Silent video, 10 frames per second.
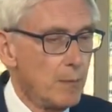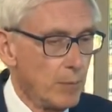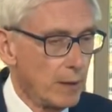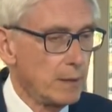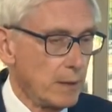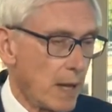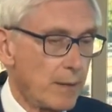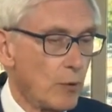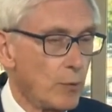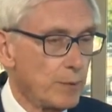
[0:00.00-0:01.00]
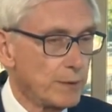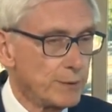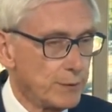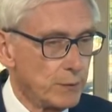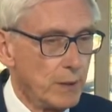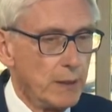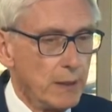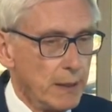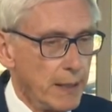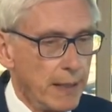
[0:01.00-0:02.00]
But I'm open to
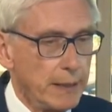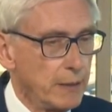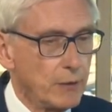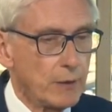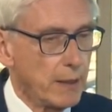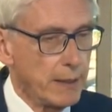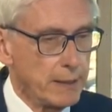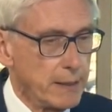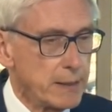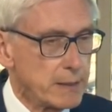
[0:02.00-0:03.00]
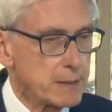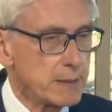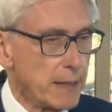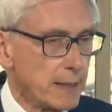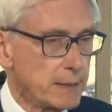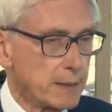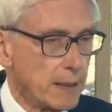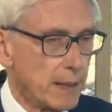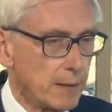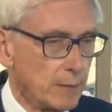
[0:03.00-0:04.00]
any good ideas that
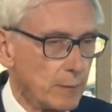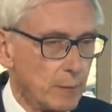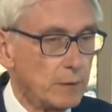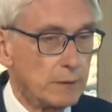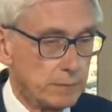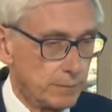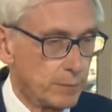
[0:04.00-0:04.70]
will